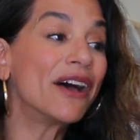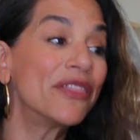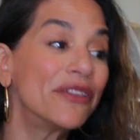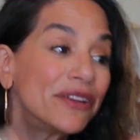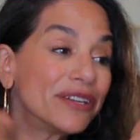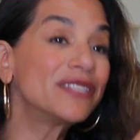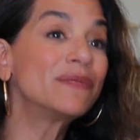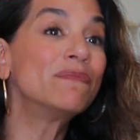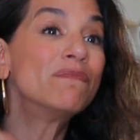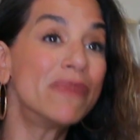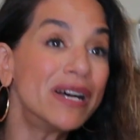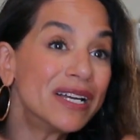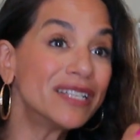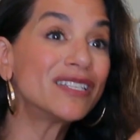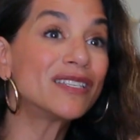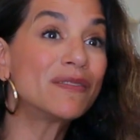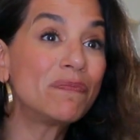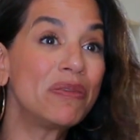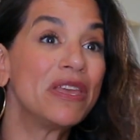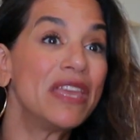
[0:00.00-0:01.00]
others
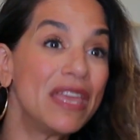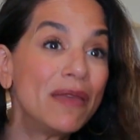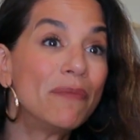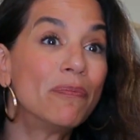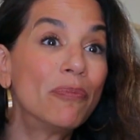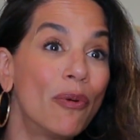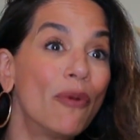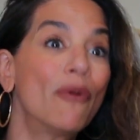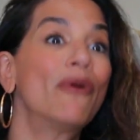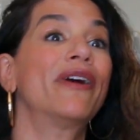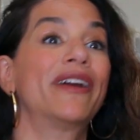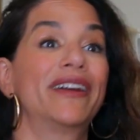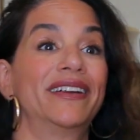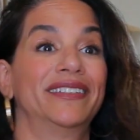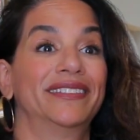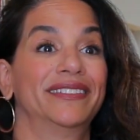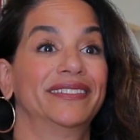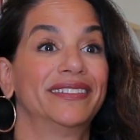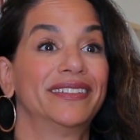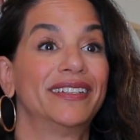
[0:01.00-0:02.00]
must be
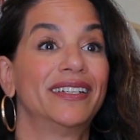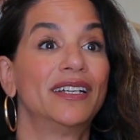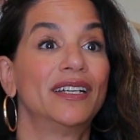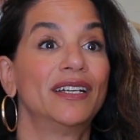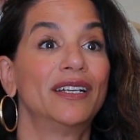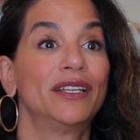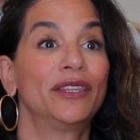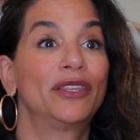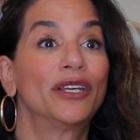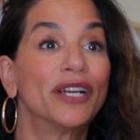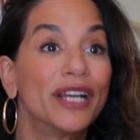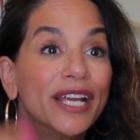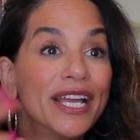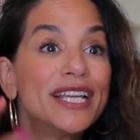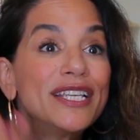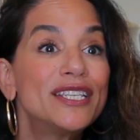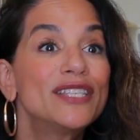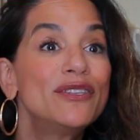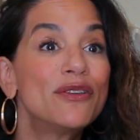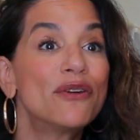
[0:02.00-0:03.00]
poor. That
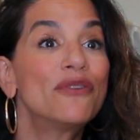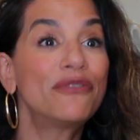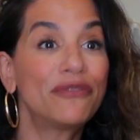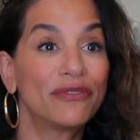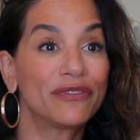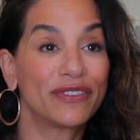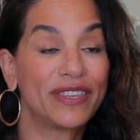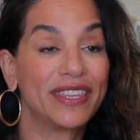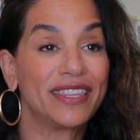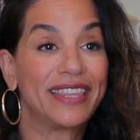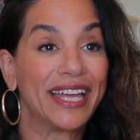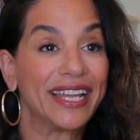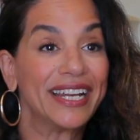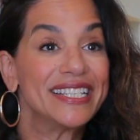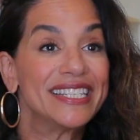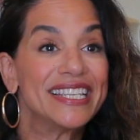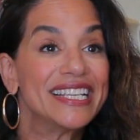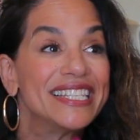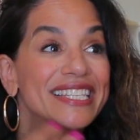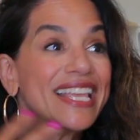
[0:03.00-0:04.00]

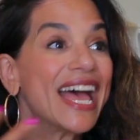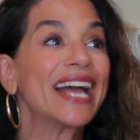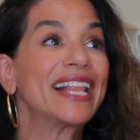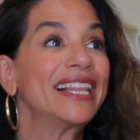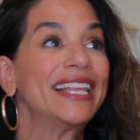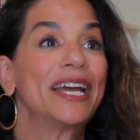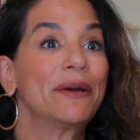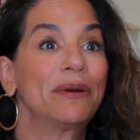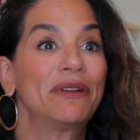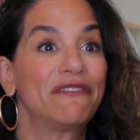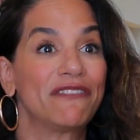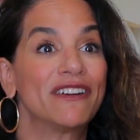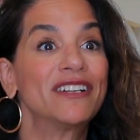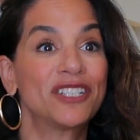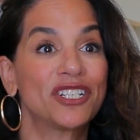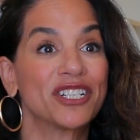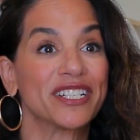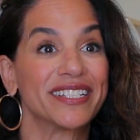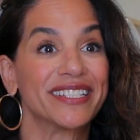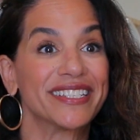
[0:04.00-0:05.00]
is exactly how it
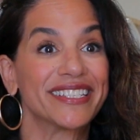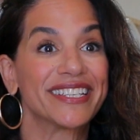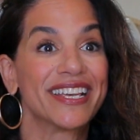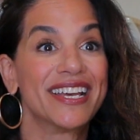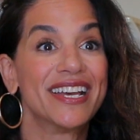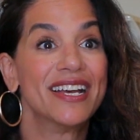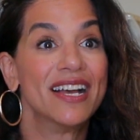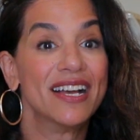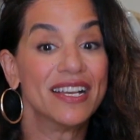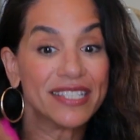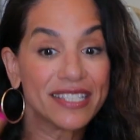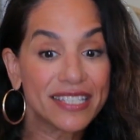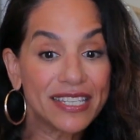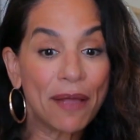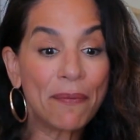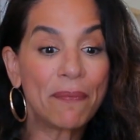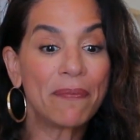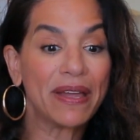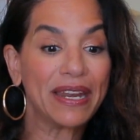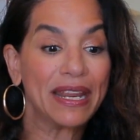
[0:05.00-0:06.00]
functions.
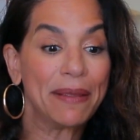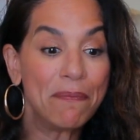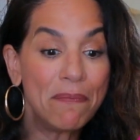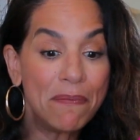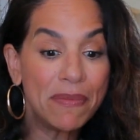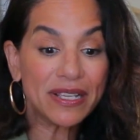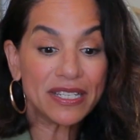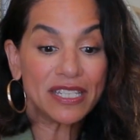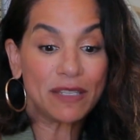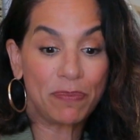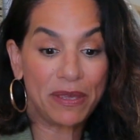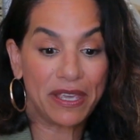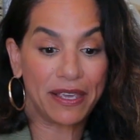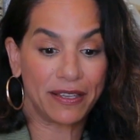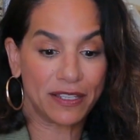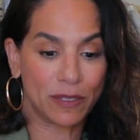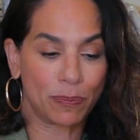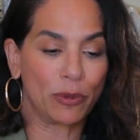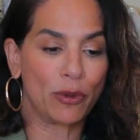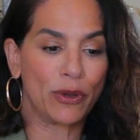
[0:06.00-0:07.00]
Somebody must be
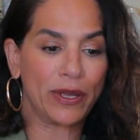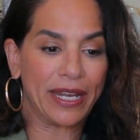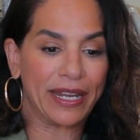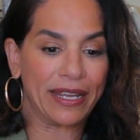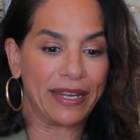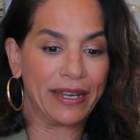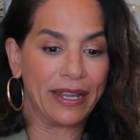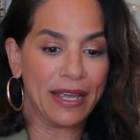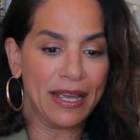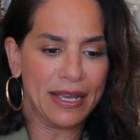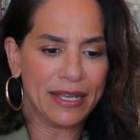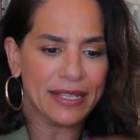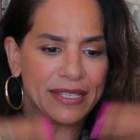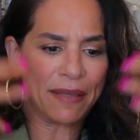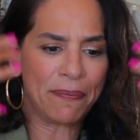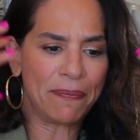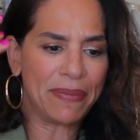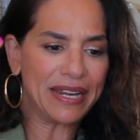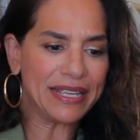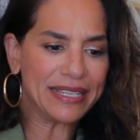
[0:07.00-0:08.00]
exploited.
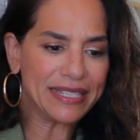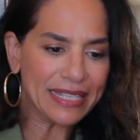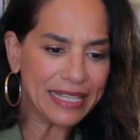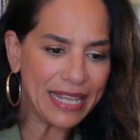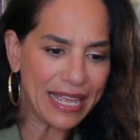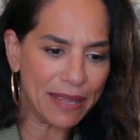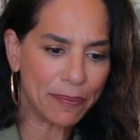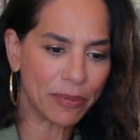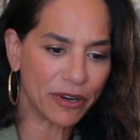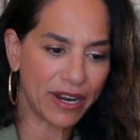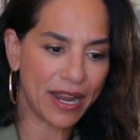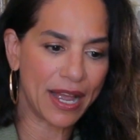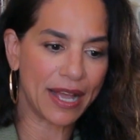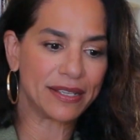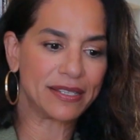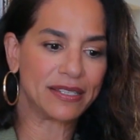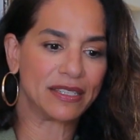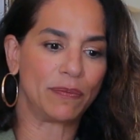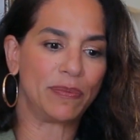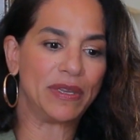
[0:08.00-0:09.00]
Somebody's labor
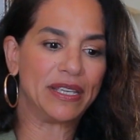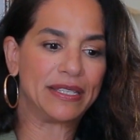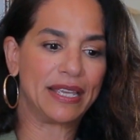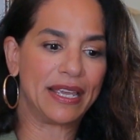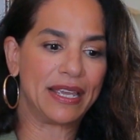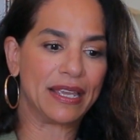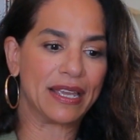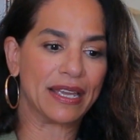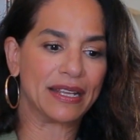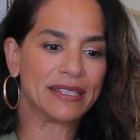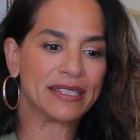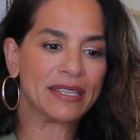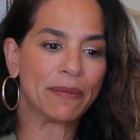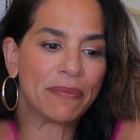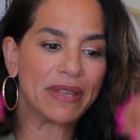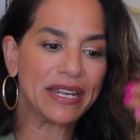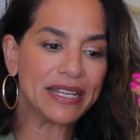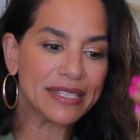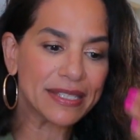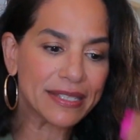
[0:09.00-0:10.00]
has to be taken.
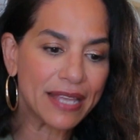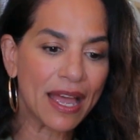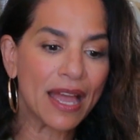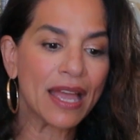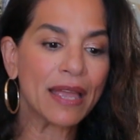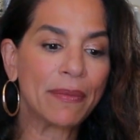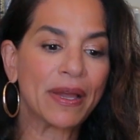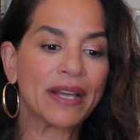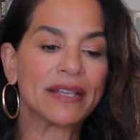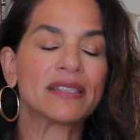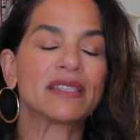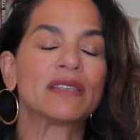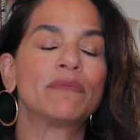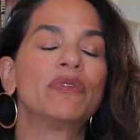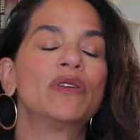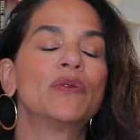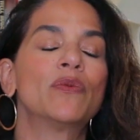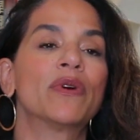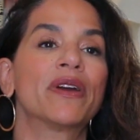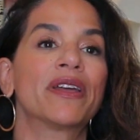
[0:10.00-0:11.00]
Somebody's time has to
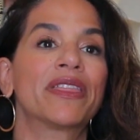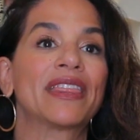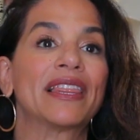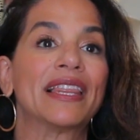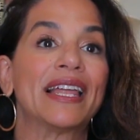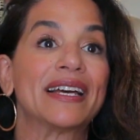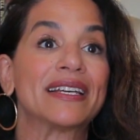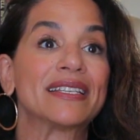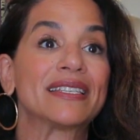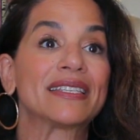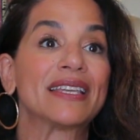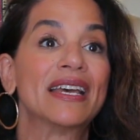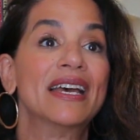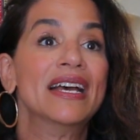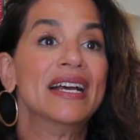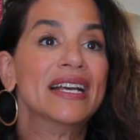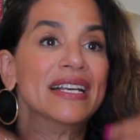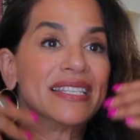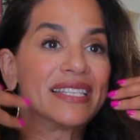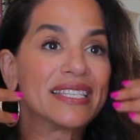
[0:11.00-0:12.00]
be worth less.
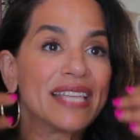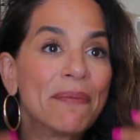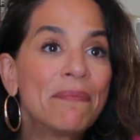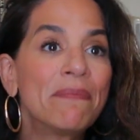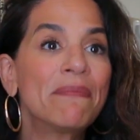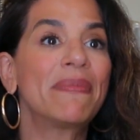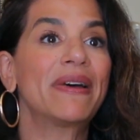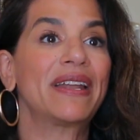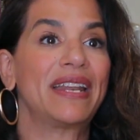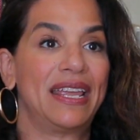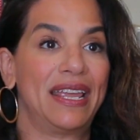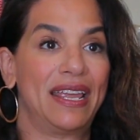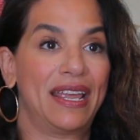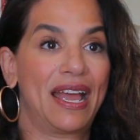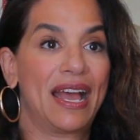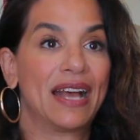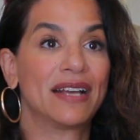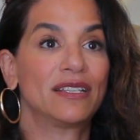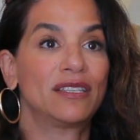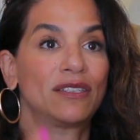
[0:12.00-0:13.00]
Somebody
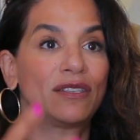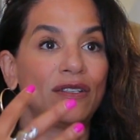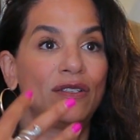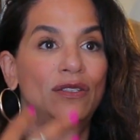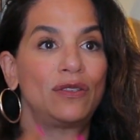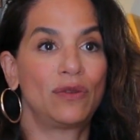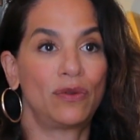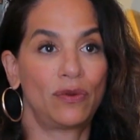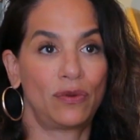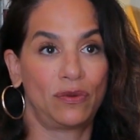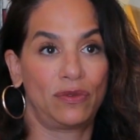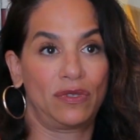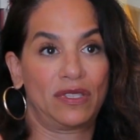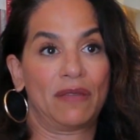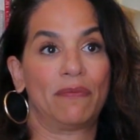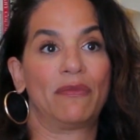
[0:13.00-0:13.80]
has to do